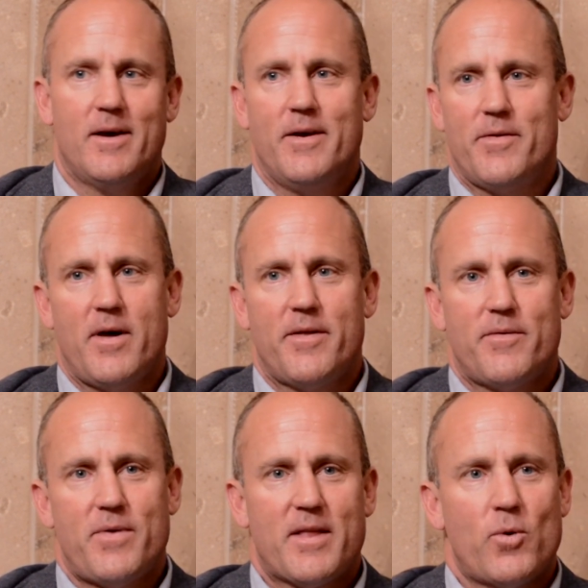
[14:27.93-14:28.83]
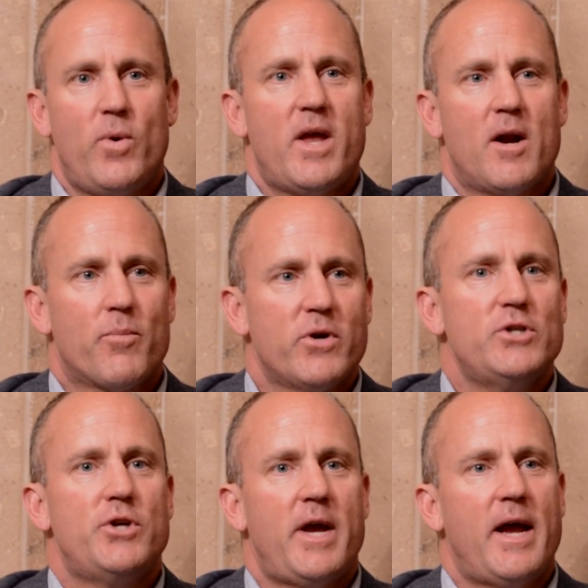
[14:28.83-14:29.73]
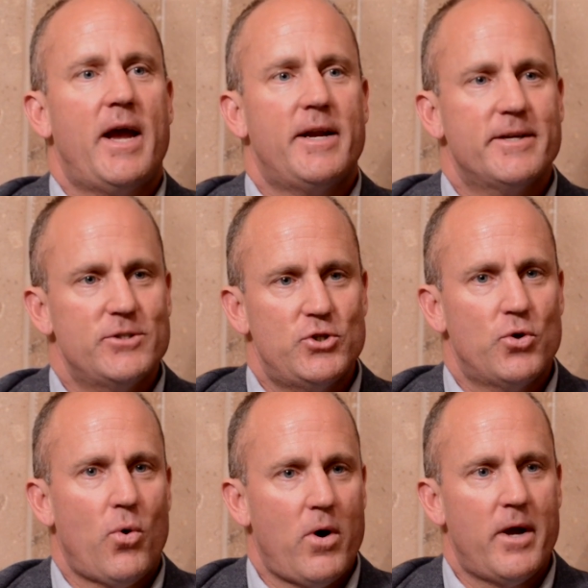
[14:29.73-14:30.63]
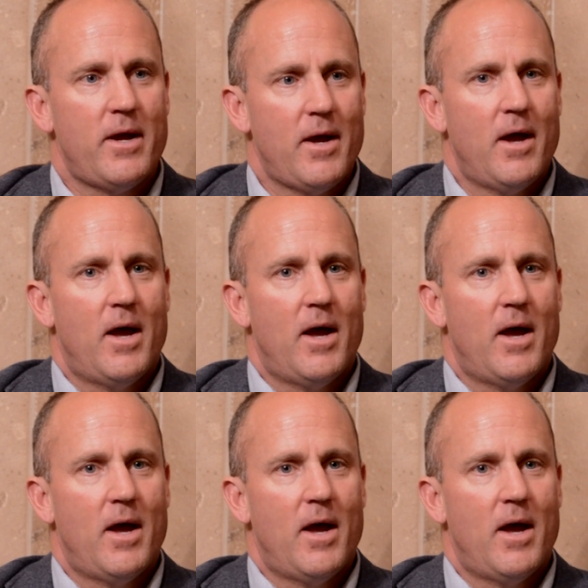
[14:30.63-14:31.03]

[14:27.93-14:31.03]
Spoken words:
The fact that we can appreciate and enjoy